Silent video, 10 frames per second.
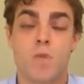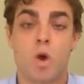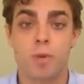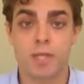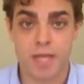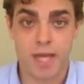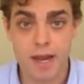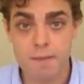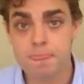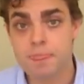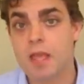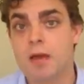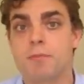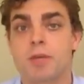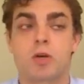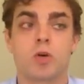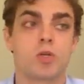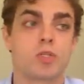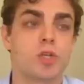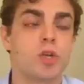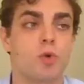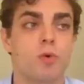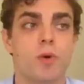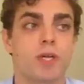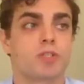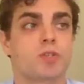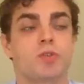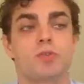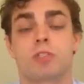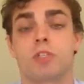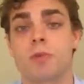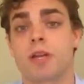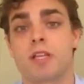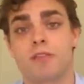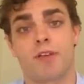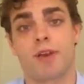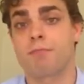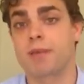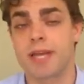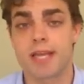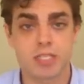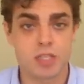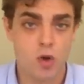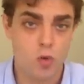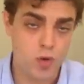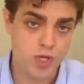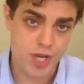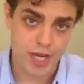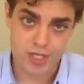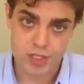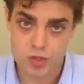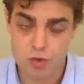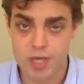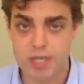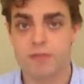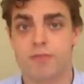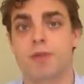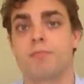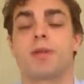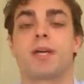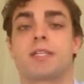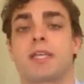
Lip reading: open there because we went through so many different places, we checked so many different places,